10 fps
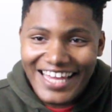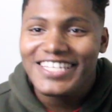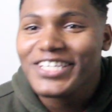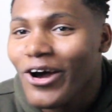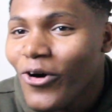
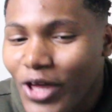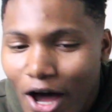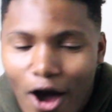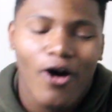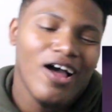Let's go,
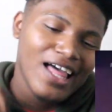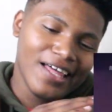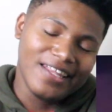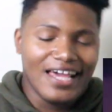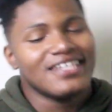y'all.
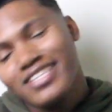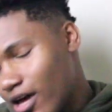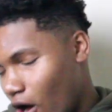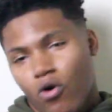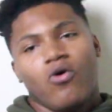Let's
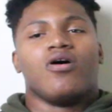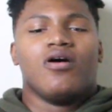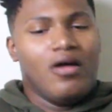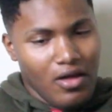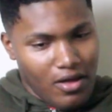go.
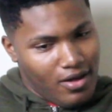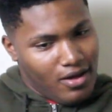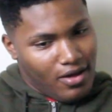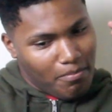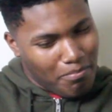
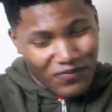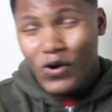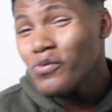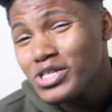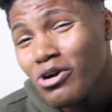
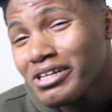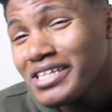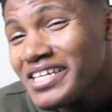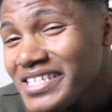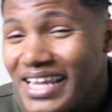Before we start
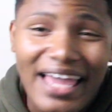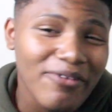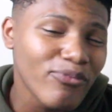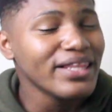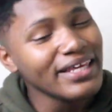this,
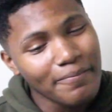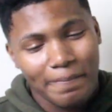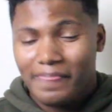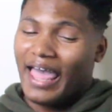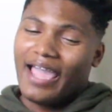like,
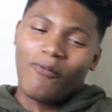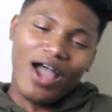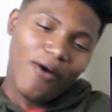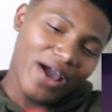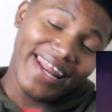really, like,
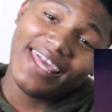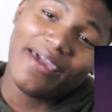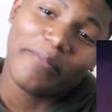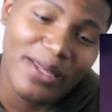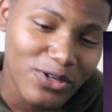why you
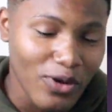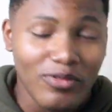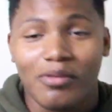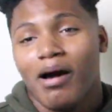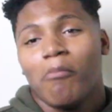kept
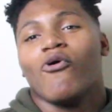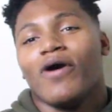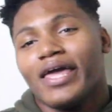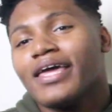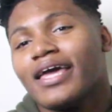interrupting my
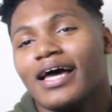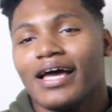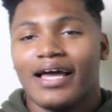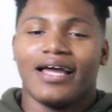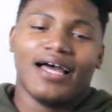boy
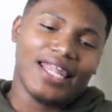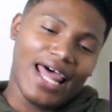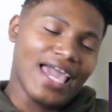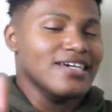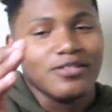
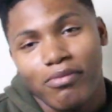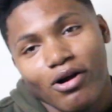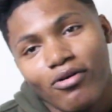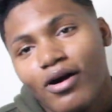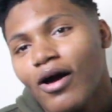Elias,
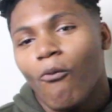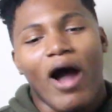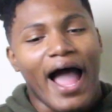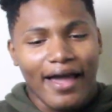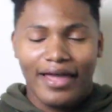bro?
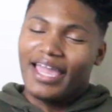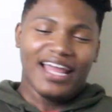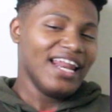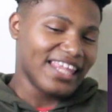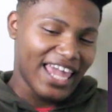Why?
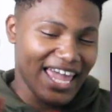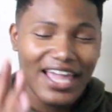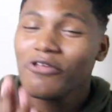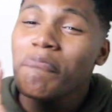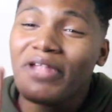And at the
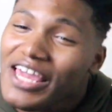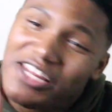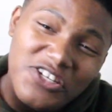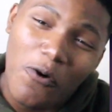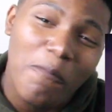end, you played
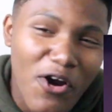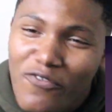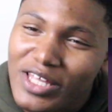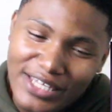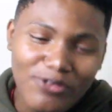it so
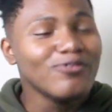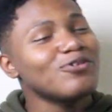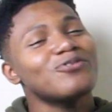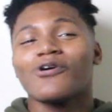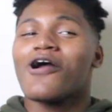perfectly.
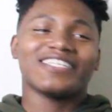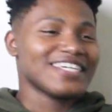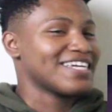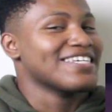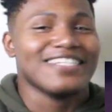You started
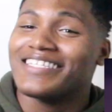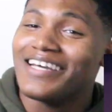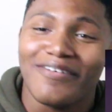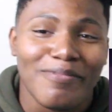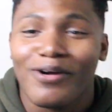singing your
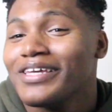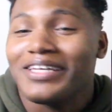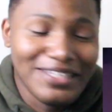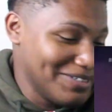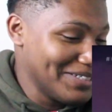stuff, bro.
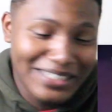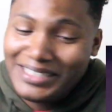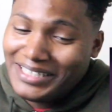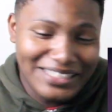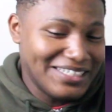You dun
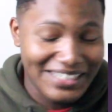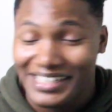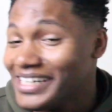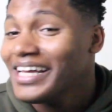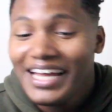dun dun
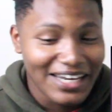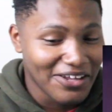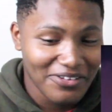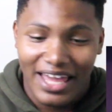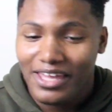dun.
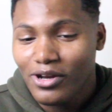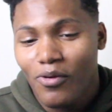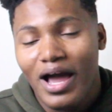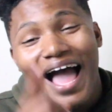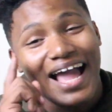And you're like, you
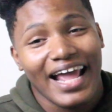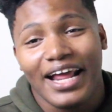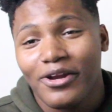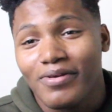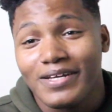know what? I
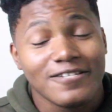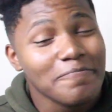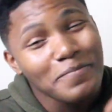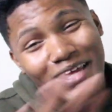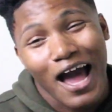can't do
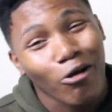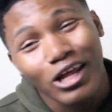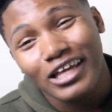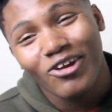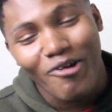this. I don't
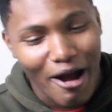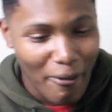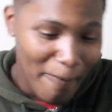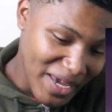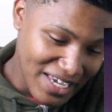like the
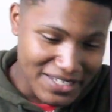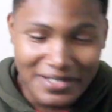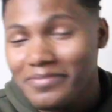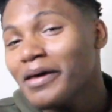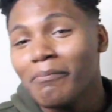crowd.
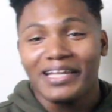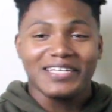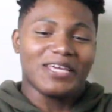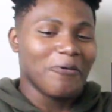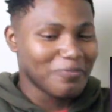Peace. But
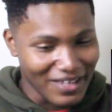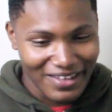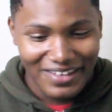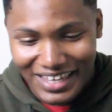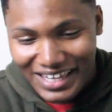let's go.
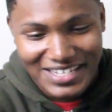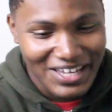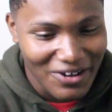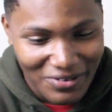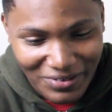Let's
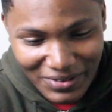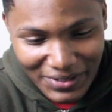go.